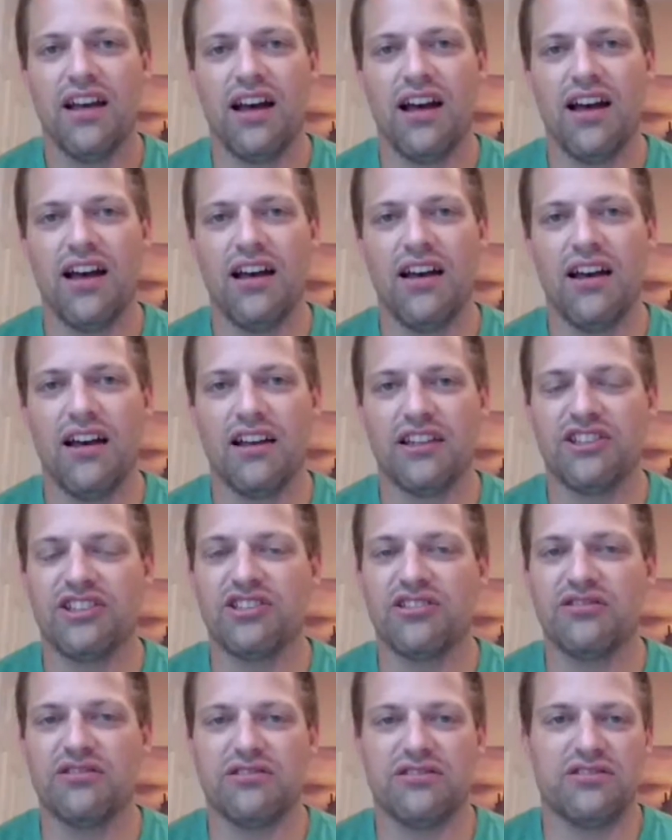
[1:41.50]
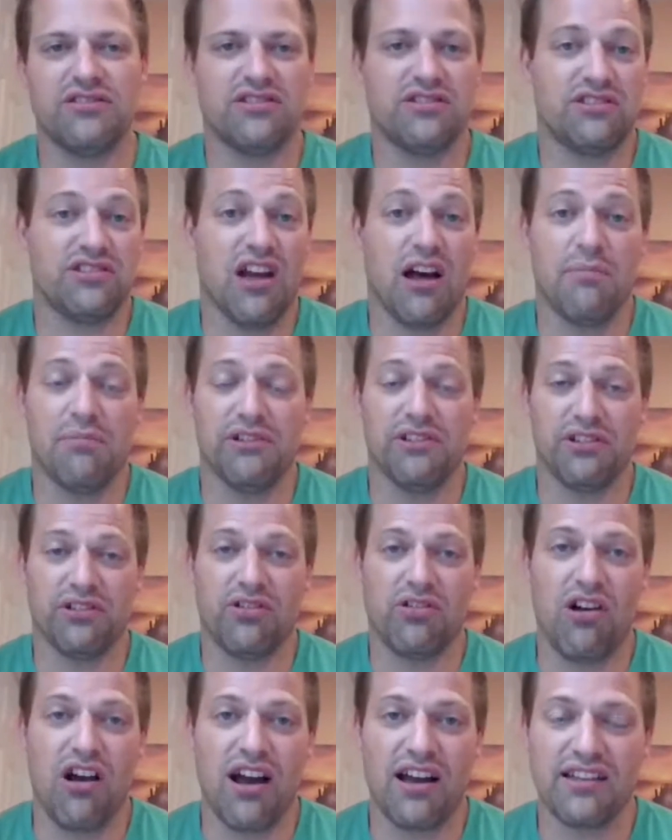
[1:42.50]
I stumbled
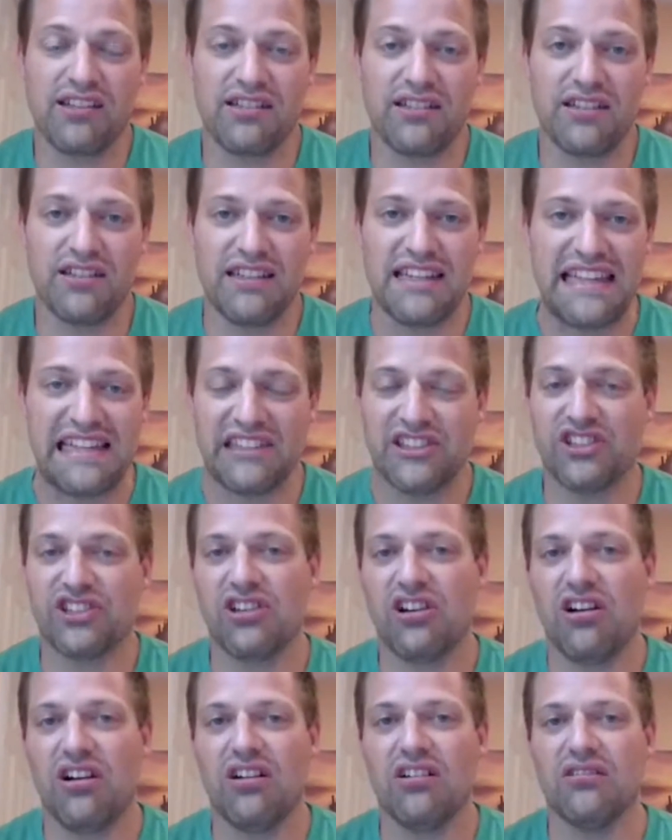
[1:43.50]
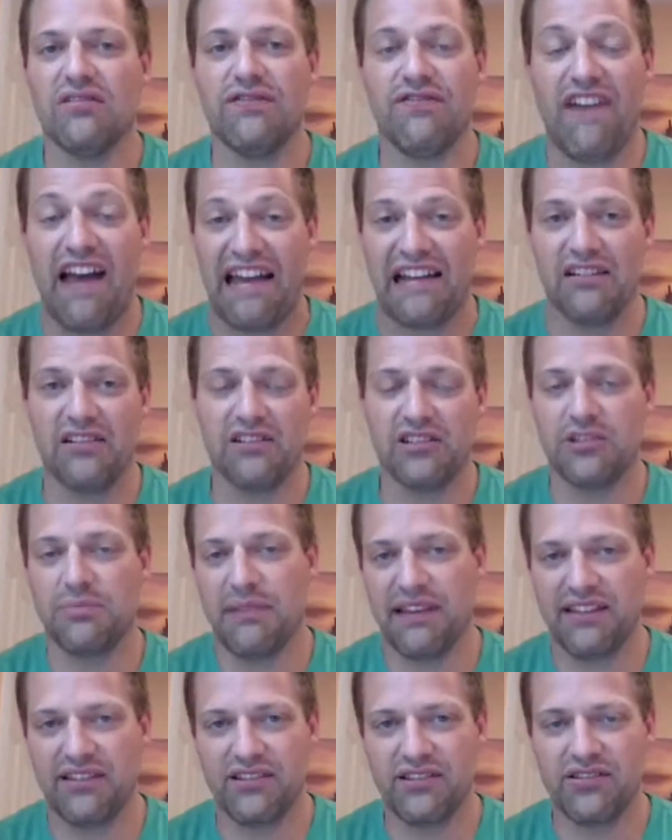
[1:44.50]
across a niche called final
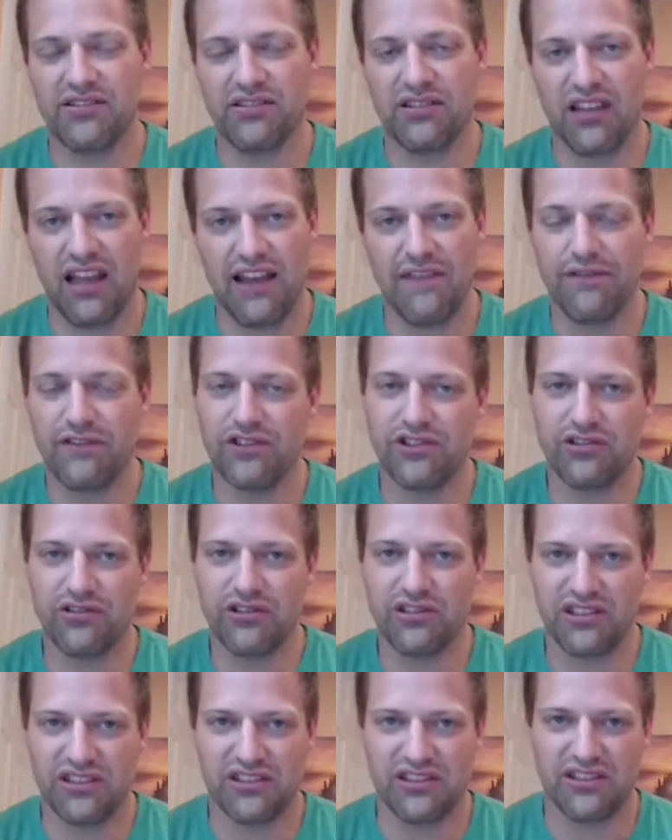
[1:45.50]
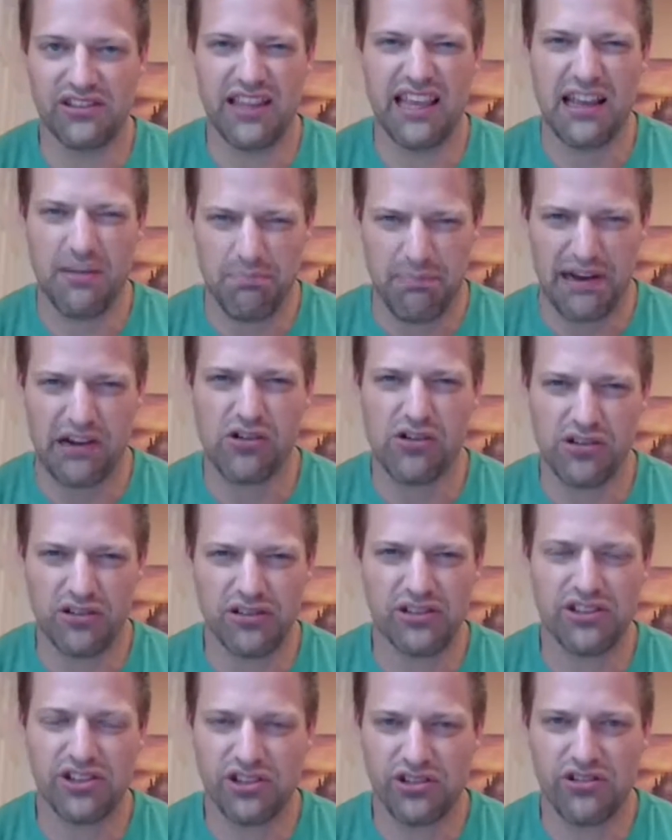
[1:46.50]
expense life insurance. I think
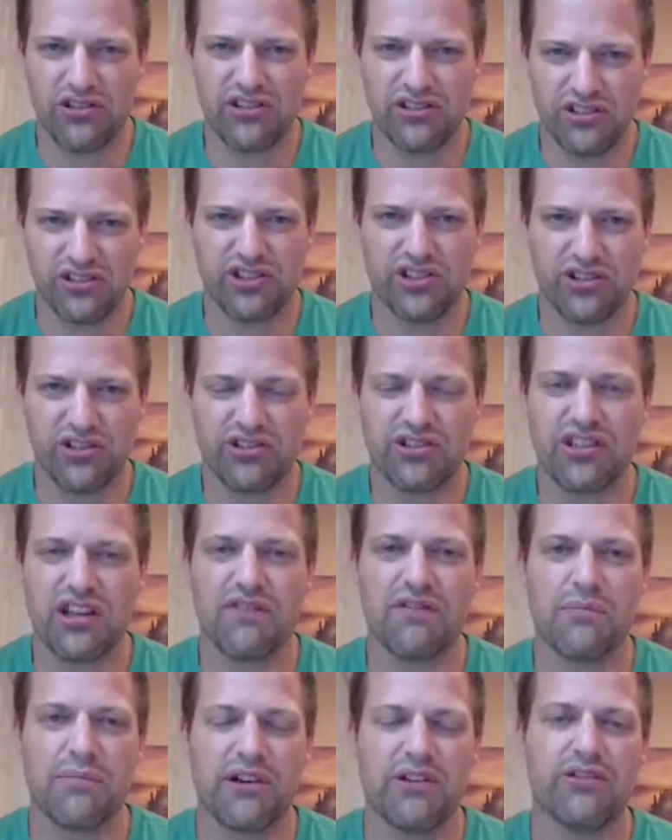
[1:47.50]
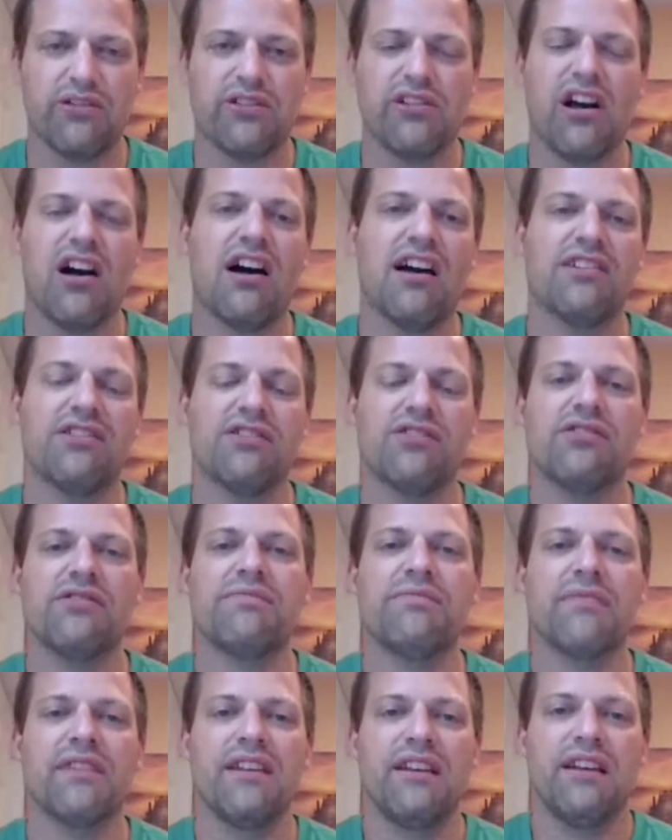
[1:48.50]
burial insurance to cover burial costs,
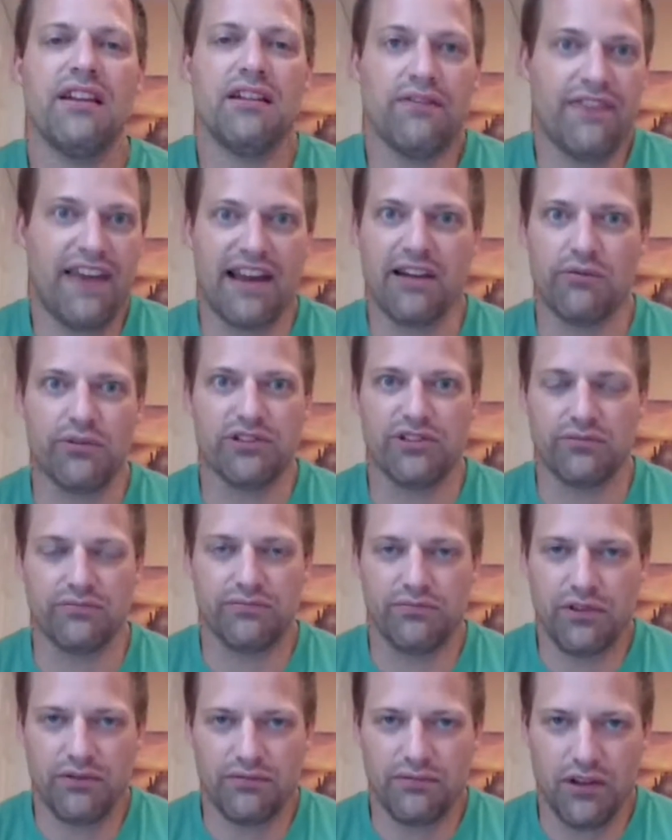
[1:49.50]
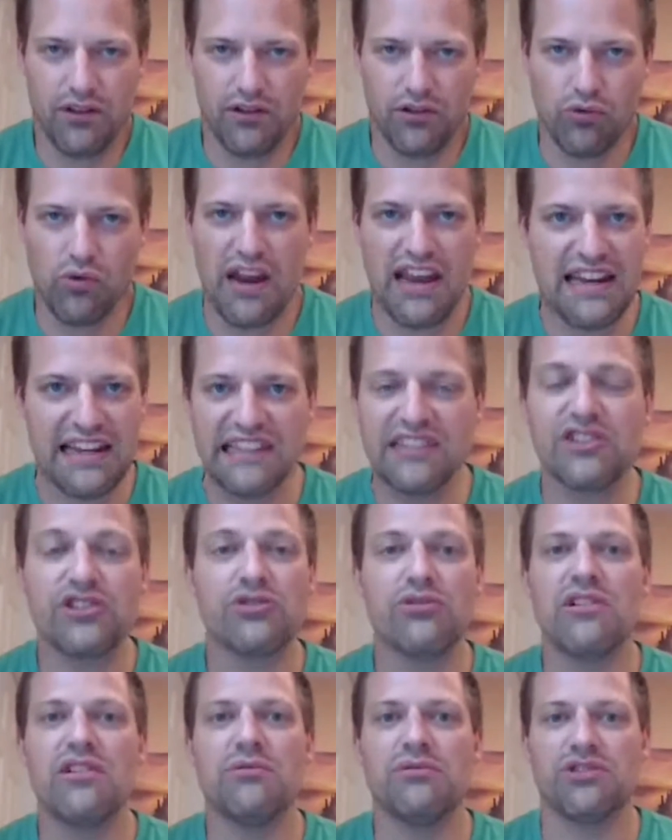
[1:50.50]
and found it was a great
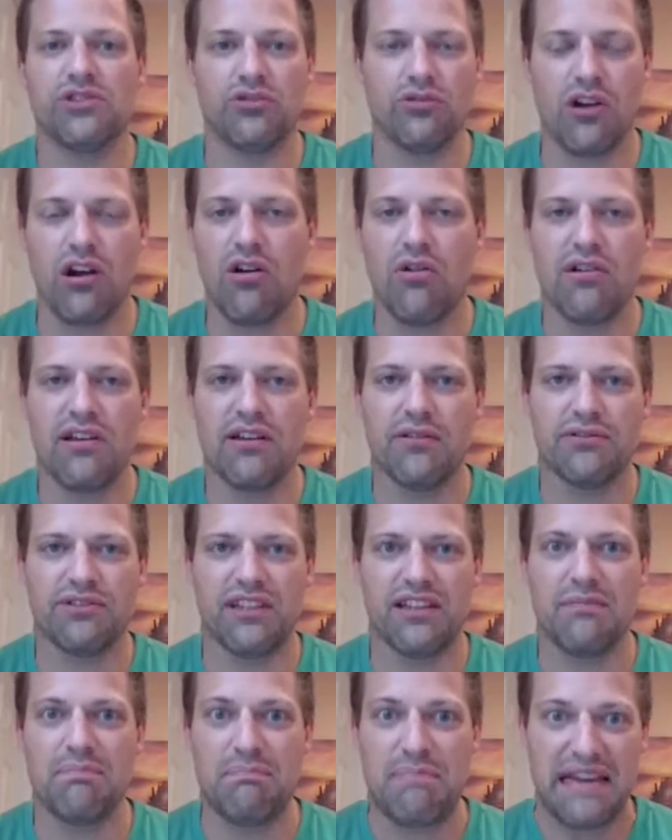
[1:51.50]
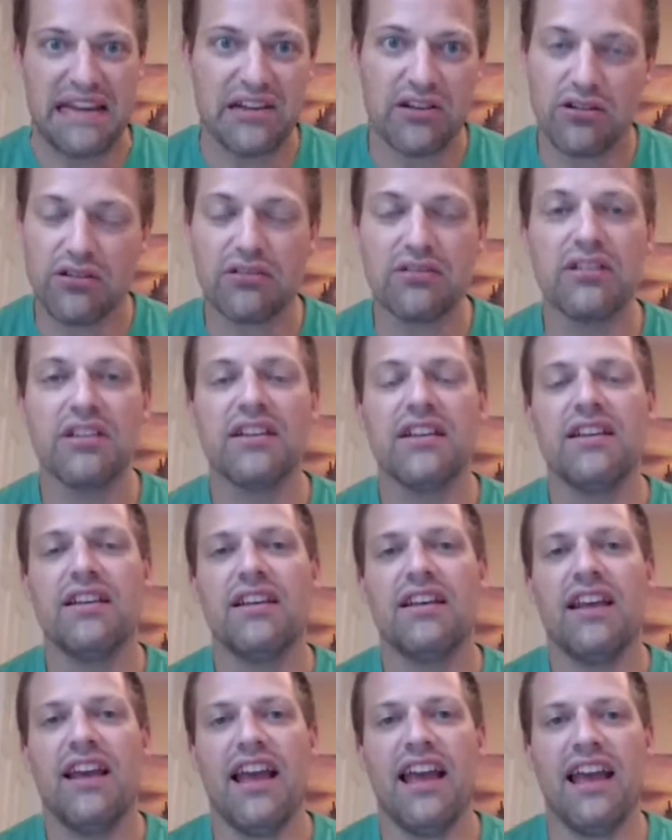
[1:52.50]
industry. It was growing. It was getting bigger,
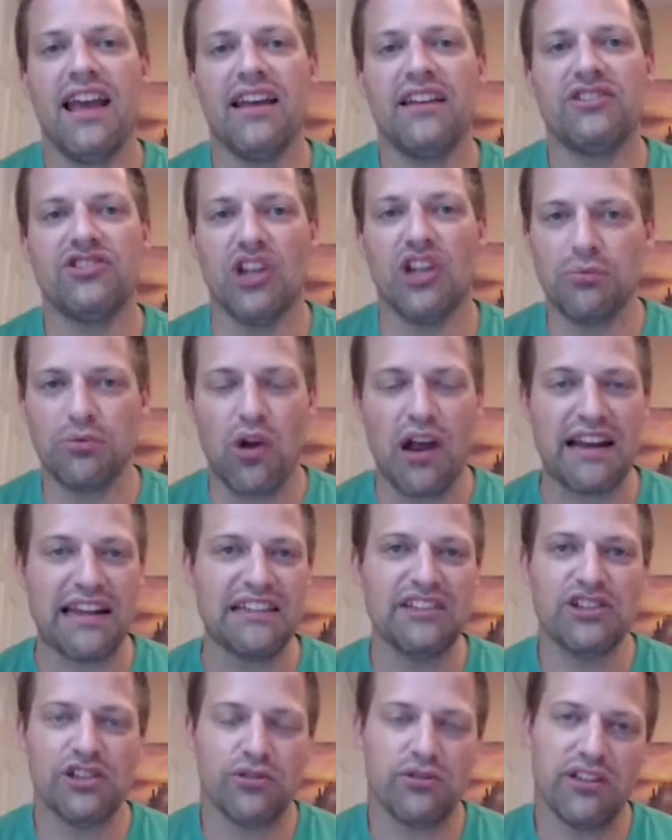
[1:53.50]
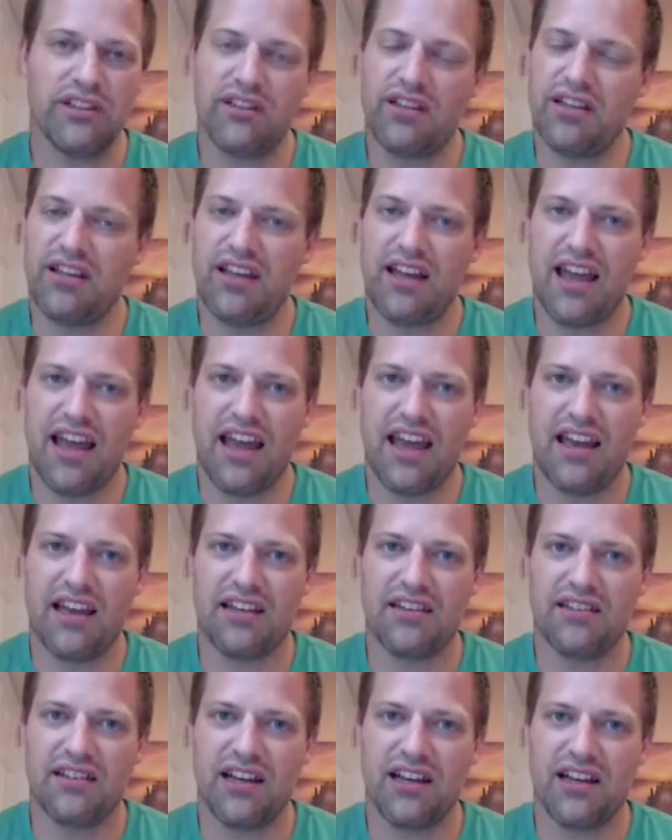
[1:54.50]
and jumped right into it
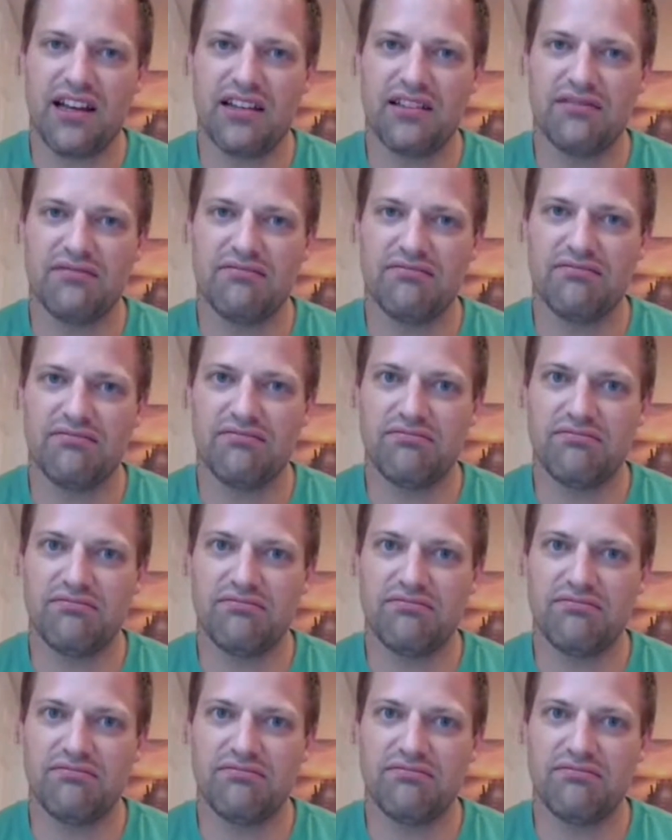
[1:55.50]
and